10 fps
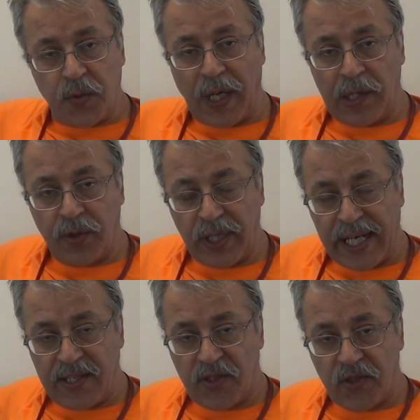While do
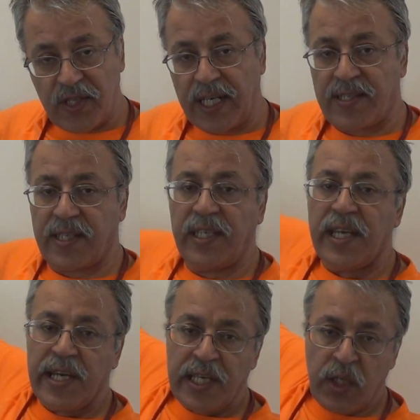exercising,
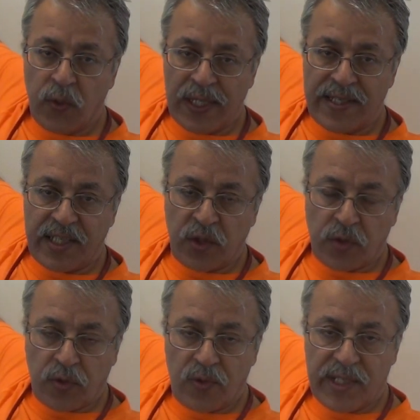you will see the
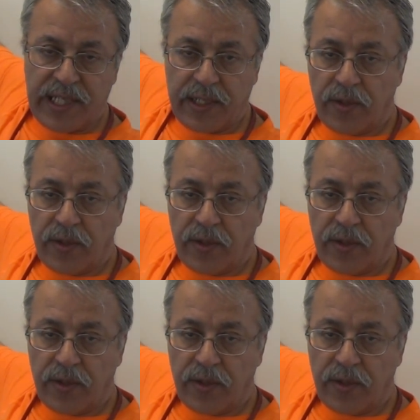rules here,